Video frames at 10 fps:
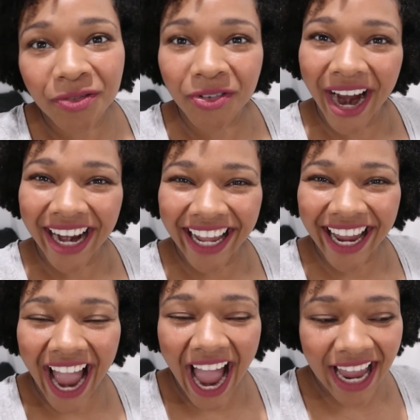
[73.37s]

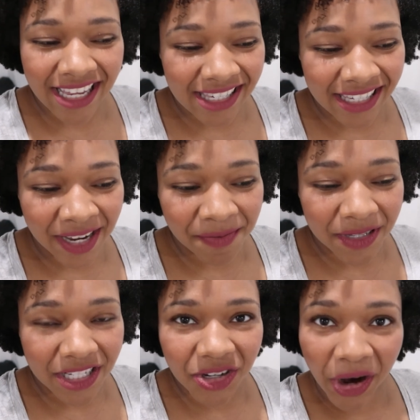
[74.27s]
Friday I
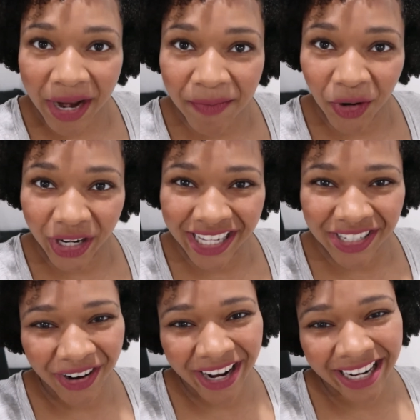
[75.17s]
skipped morning
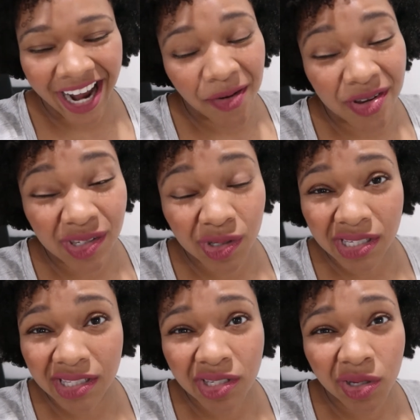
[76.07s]
training. I was
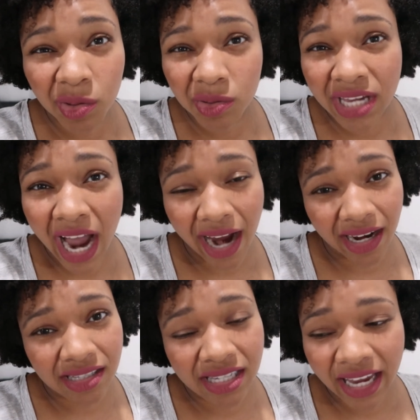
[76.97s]
just too
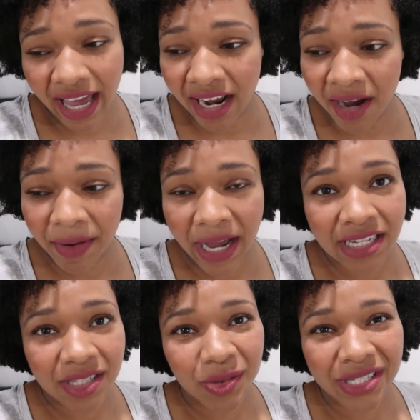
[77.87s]
tired to get up. I
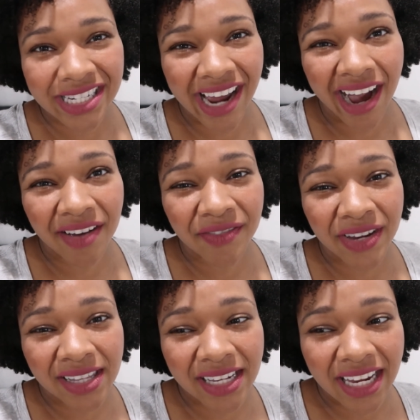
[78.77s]
just was not
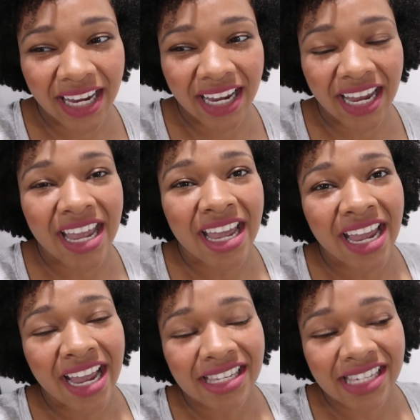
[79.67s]
feeling it.
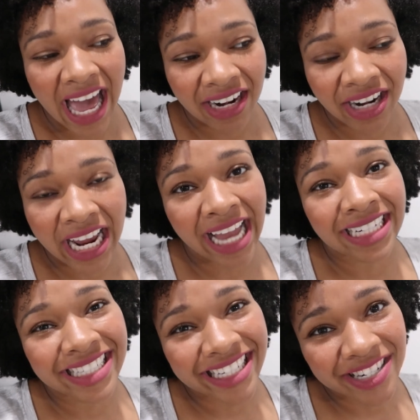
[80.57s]
Saturday I
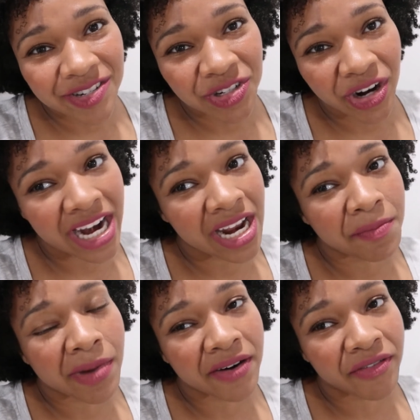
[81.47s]
did do
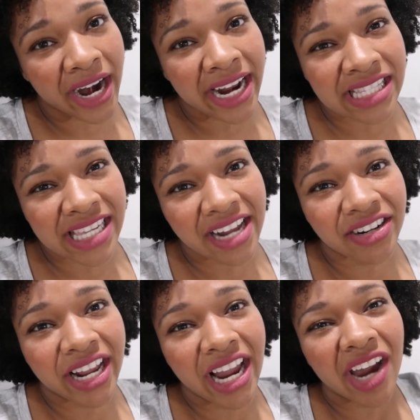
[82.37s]
training, but Friday and
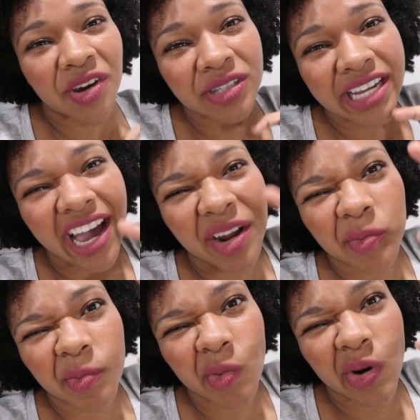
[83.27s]
Saturday I only had
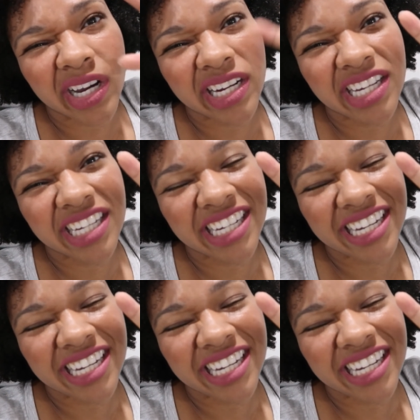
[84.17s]
one